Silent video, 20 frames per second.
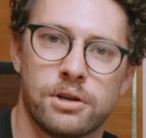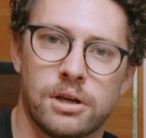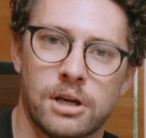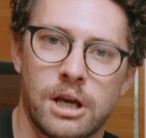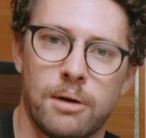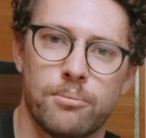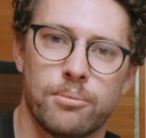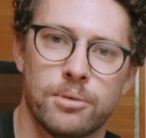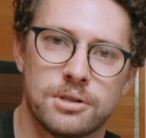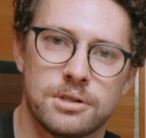
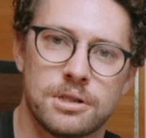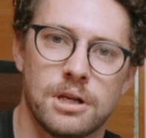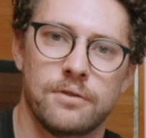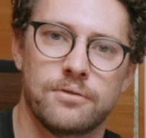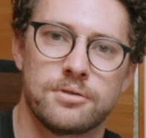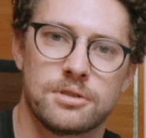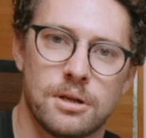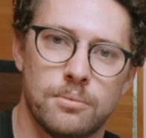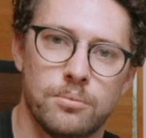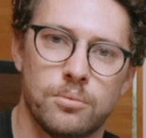cameras
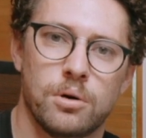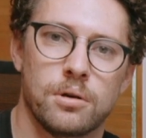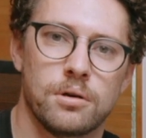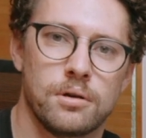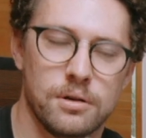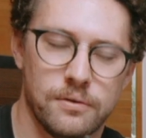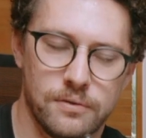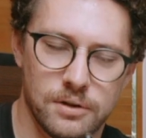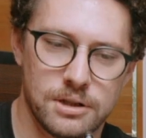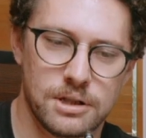have somewhat
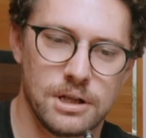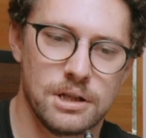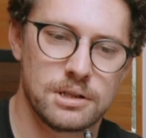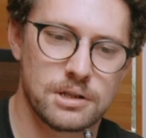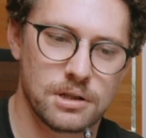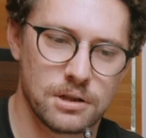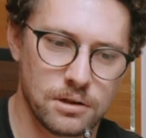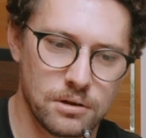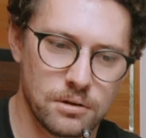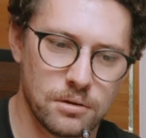of a
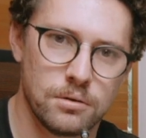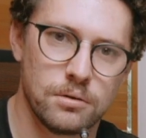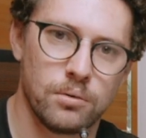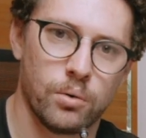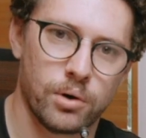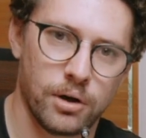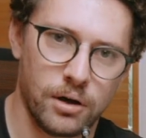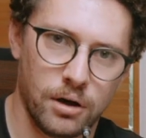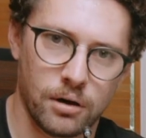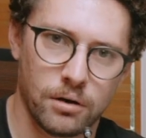decent
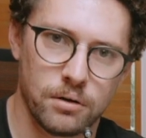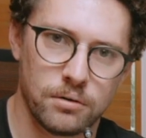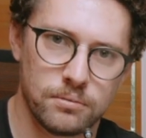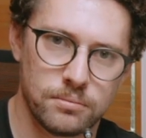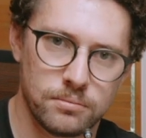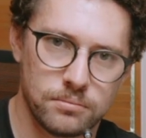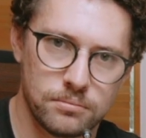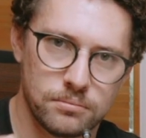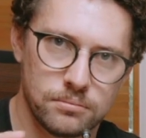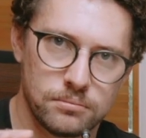audio